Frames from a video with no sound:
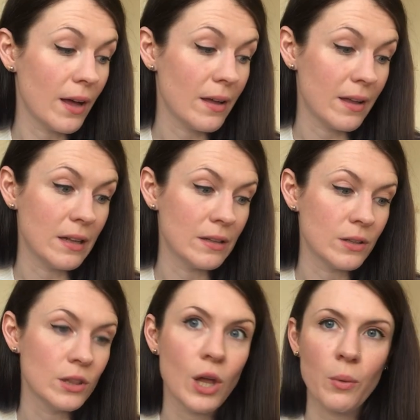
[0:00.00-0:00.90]
a
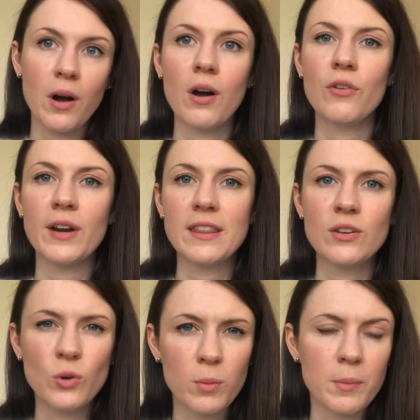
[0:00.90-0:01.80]
lower heart rate
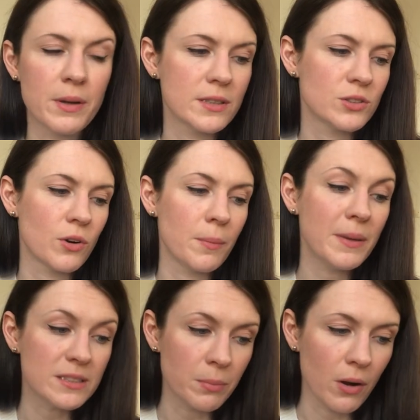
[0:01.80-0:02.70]
than normal because they're on a
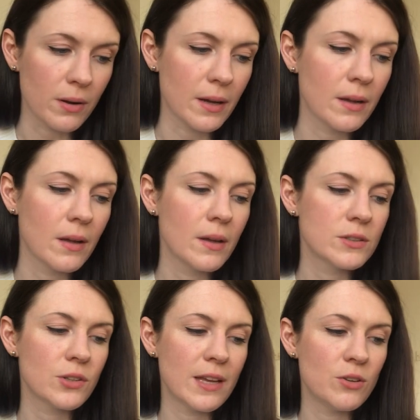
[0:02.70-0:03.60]
beta blocker
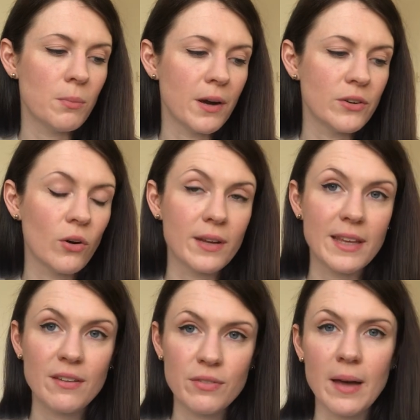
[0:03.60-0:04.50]
so then you might not
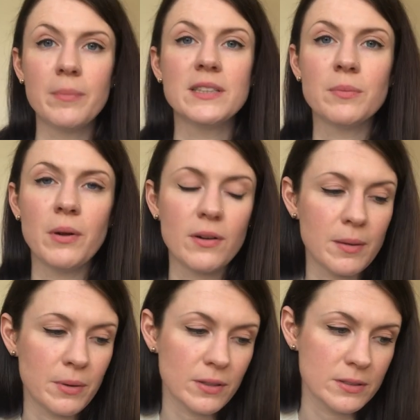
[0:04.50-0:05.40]
give that beta
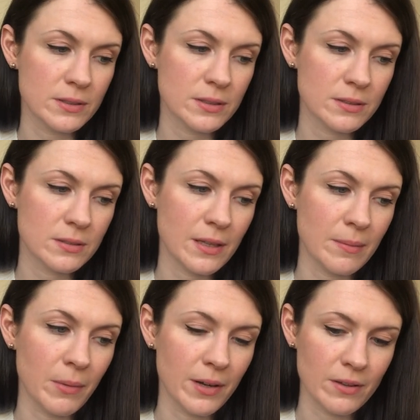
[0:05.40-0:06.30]
blocker because
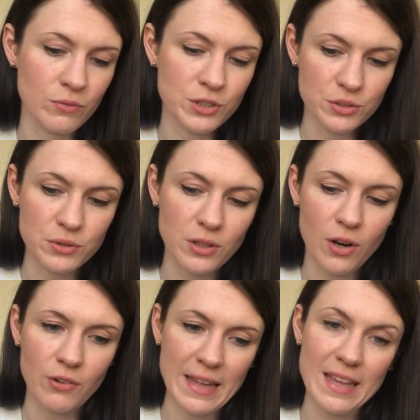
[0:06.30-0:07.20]
it might reduce the
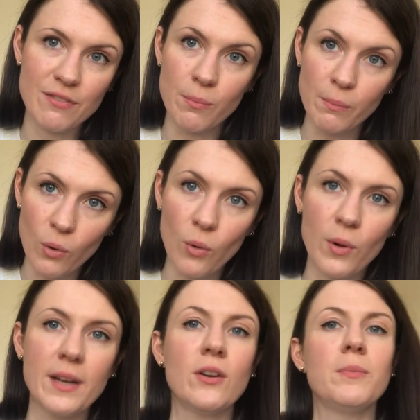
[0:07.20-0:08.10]
heart rate even
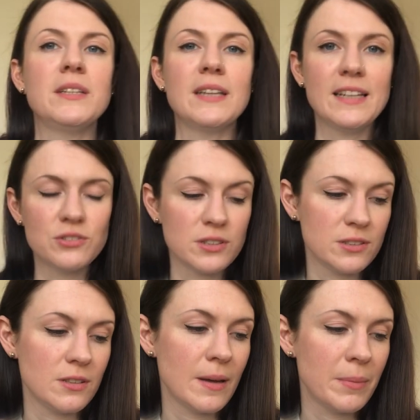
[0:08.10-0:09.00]
more and it could be dangerous
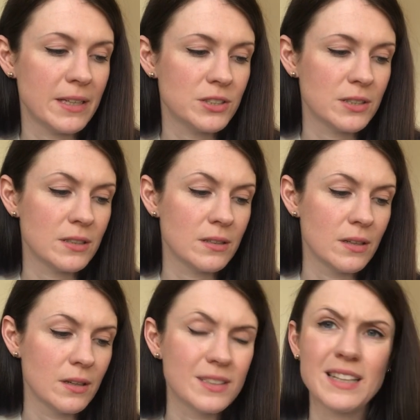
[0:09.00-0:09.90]
to that patient
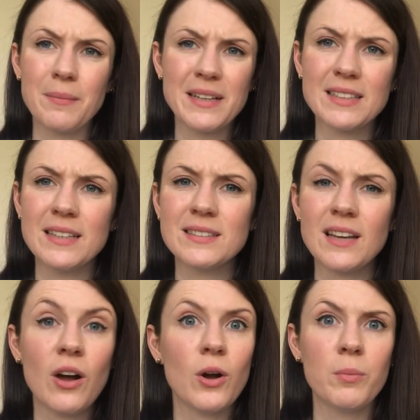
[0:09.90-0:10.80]
does that make sense
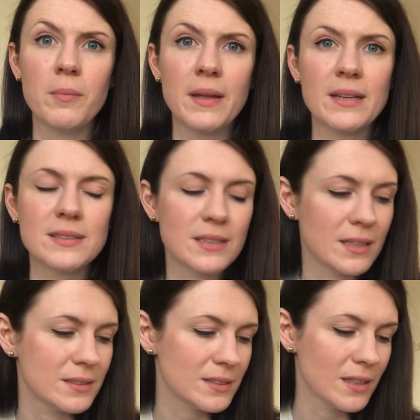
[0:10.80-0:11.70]
i hope i'm making
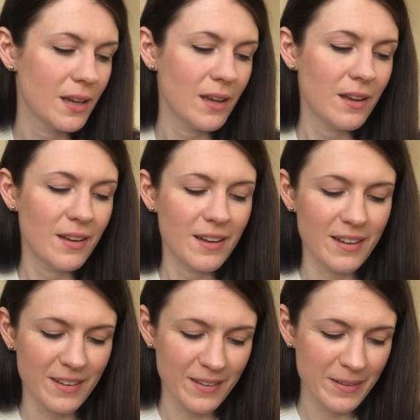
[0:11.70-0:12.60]
sense
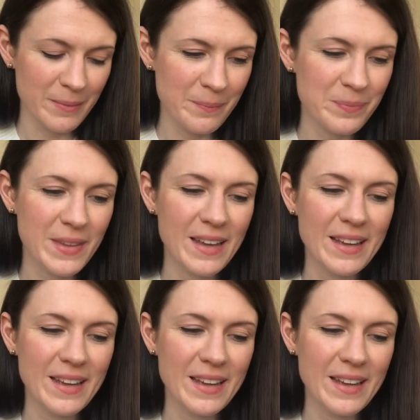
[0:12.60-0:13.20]
um,